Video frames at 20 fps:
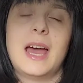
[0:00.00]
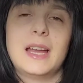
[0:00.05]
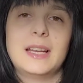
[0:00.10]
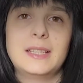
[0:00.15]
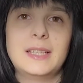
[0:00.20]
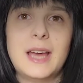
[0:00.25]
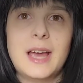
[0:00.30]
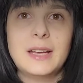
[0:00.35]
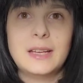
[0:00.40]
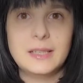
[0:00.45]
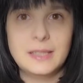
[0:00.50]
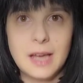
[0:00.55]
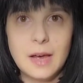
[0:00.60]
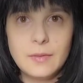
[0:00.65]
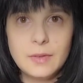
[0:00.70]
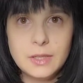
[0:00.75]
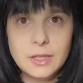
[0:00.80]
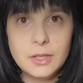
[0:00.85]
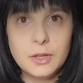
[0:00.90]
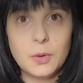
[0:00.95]
I decided to
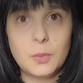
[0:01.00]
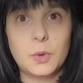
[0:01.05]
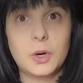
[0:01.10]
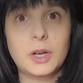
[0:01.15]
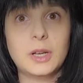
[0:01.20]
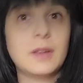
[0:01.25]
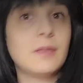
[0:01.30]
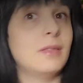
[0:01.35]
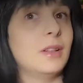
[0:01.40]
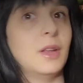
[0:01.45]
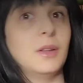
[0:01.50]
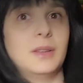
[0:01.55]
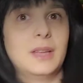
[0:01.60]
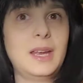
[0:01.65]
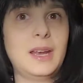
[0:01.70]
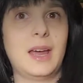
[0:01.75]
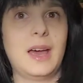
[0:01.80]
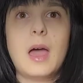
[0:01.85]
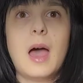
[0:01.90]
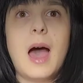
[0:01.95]
delve into the world of
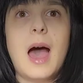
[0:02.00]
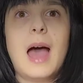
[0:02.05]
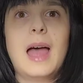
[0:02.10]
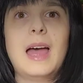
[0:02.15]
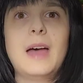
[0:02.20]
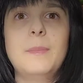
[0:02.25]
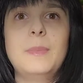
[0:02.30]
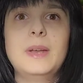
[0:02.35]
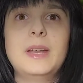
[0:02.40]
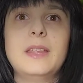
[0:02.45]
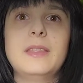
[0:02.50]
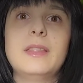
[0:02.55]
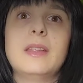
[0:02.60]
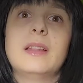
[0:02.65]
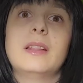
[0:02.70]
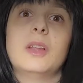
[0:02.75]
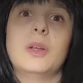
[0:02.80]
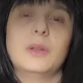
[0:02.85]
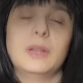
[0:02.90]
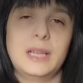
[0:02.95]
Lolita. I have been in the
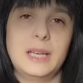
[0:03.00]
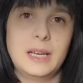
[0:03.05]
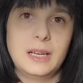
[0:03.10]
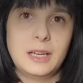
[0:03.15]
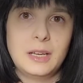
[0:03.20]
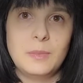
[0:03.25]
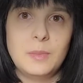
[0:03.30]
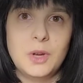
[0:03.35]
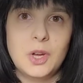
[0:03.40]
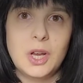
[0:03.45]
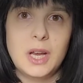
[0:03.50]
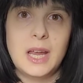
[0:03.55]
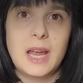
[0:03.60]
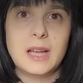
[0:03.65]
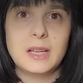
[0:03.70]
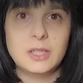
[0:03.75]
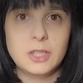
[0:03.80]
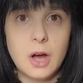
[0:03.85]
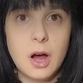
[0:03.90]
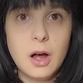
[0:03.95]
Lolita community
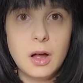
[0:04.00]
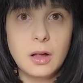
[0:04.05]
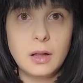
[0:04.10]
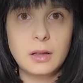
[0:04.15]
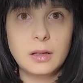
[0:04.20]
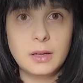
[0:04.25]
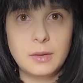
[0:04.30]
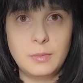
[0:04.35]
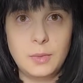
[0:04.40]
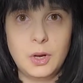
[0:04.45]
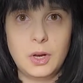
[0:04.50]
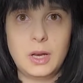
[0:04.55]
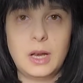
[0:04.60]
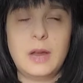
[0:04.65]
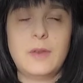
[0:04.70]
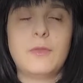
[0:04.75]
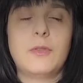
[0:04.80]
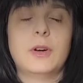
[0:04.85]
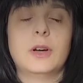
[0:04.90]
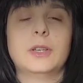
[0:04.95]
and doll
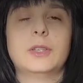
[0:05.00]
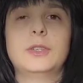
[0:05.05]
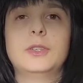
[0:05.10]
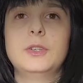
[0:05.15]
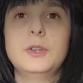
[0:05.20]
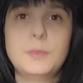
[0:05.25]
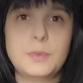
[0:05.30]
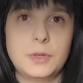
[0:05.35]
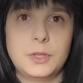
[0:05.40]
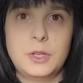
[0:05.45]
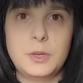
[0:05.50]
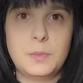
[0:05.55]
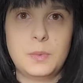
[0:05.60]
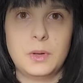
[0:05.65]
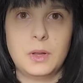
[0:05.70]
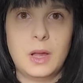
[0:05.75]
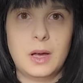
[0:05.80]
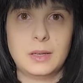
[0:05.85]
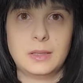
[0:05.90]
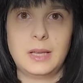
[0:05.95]
community for a super,
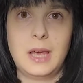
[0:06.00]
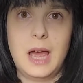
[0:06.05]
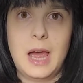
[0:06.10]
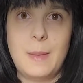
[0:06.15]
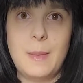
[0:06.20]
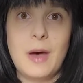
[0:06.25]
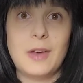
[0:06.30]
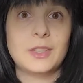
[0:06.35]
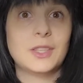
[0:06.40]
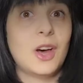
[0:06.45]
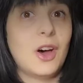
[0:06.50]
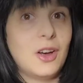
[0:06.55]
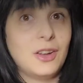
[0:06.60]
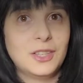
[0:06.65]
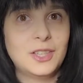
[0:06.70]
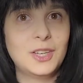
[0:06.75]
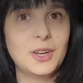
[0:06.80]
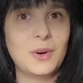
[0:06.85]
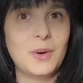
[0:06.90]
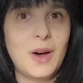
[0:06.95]
super long time. I was
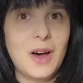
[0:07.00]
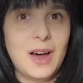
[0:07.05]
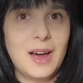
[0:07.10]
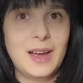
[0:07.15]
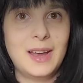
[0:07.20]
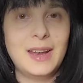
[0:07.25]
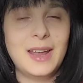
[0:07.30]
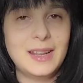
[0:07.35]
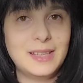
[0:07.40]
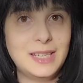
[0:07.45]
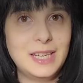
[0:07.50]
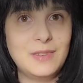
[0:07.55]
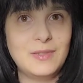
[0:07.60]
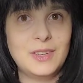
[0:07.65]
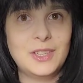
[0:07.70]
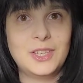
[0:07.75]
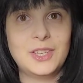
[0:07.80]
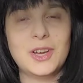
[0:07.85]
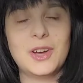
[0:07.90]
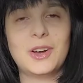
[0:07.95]
also on a
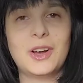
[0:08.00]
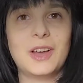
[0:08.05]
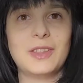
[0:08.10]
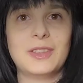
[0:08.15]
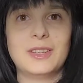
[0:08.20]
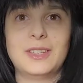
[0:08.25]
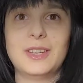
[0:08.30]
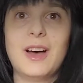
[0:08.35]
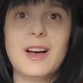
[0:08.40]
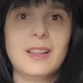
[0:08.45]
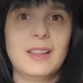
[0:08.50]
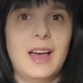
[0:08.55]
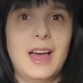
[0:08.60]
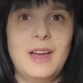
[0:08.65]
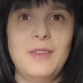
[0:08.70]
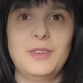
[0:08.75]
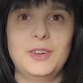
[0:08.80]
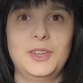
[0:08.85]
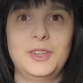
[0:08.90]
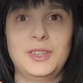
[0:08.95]
TV show called The Doll
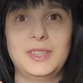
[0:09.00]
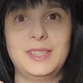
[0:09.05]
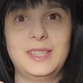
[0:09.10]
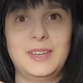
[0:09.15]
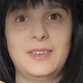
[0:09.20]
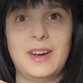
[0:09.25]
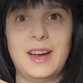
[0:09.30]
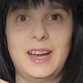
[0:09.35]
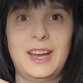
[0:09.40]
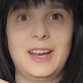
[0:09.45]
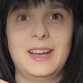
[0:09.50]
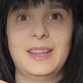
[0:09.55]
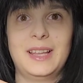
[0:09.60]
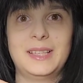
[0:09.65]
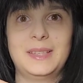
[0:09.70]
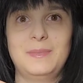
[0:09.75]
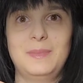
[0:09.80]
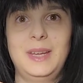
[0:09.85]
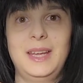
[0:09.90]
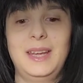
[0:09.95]
Life, which you can see right here,
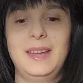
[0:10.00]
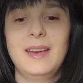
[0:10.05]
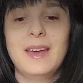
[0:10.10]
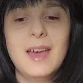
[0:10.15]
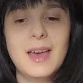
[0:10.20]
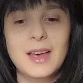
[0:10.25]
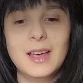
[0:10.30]
that's me.